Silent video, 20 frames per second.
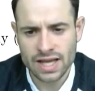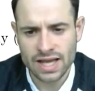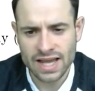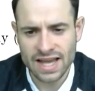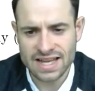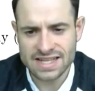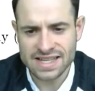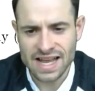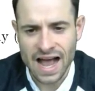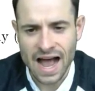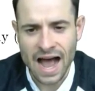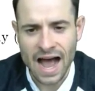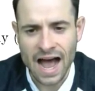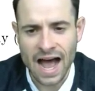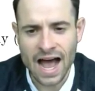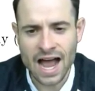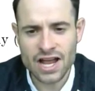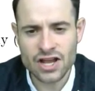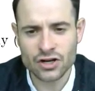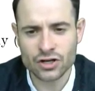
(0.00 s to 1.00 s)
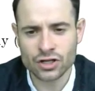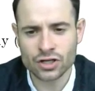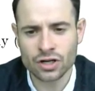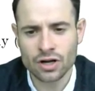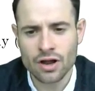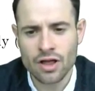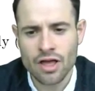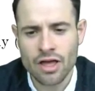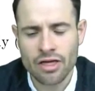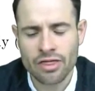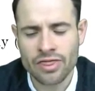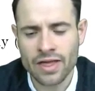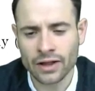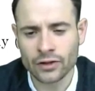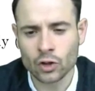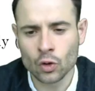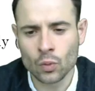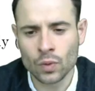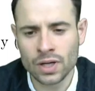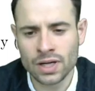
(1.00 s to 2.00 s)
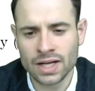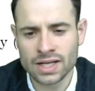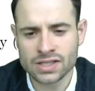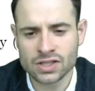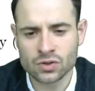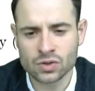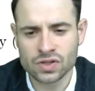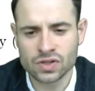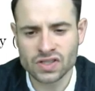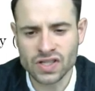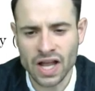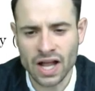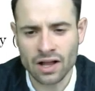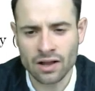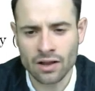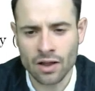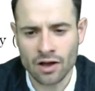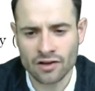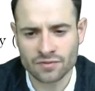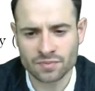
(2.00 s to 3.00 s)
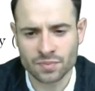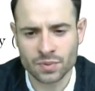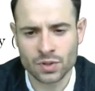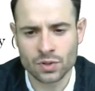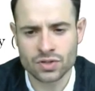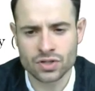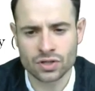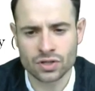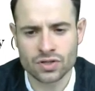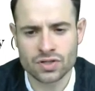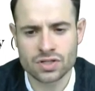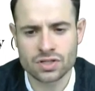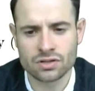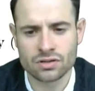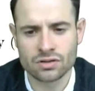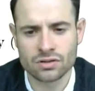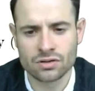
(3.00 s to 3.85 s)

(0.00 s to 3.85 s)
is higher than the willingness to sell of producers.